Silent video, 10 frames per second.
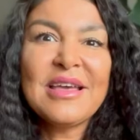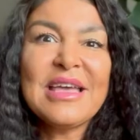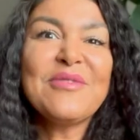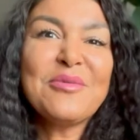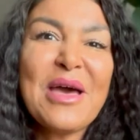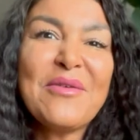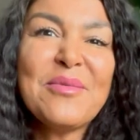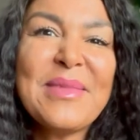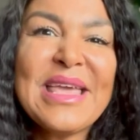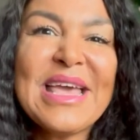If we haven't
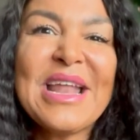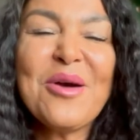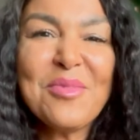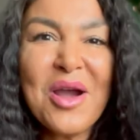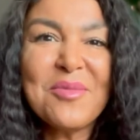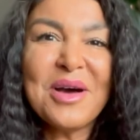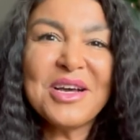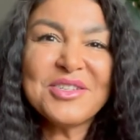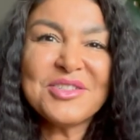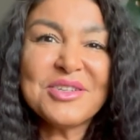met yet, I'm Karma
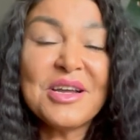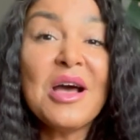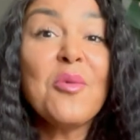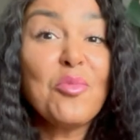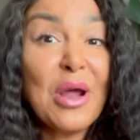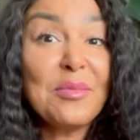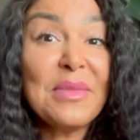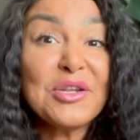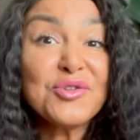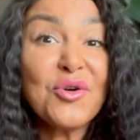Hunter, brand
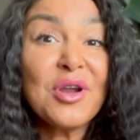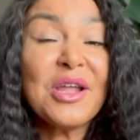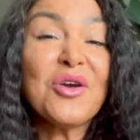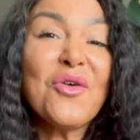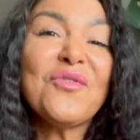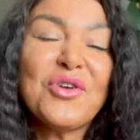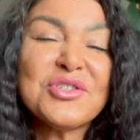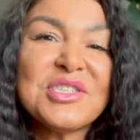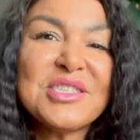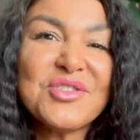mentor and a
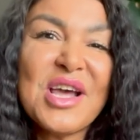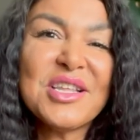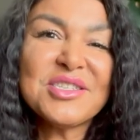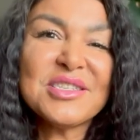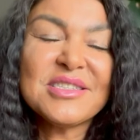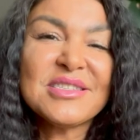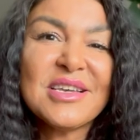conversion strategist.